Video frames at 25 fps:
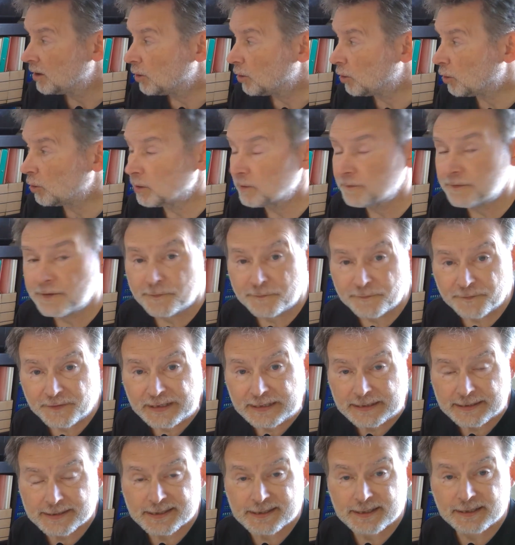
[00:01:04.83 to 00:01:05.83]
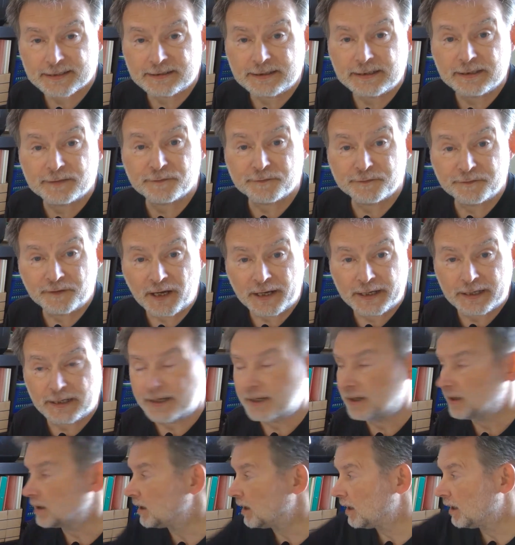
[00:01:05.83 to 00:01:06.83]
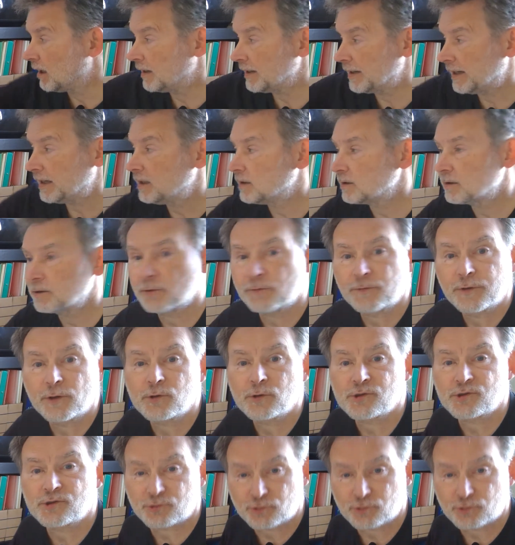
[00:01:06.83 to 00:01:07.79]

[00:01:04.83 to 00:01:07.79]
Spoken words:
All the things that need filing are in those